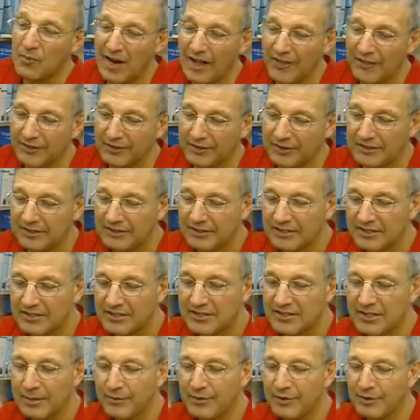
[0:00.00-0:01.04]
weathered,
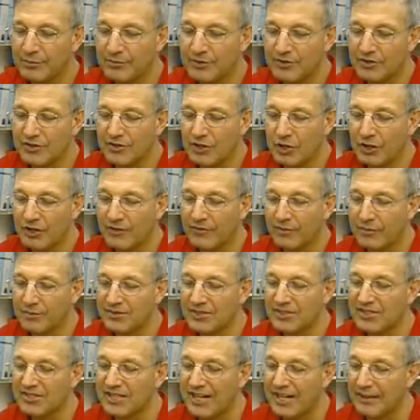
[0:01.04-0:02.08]
some of them in turn from
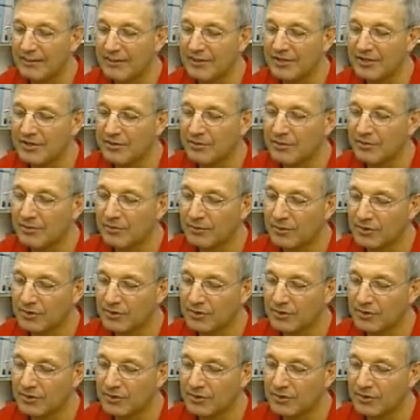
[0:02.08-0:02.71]
sediments,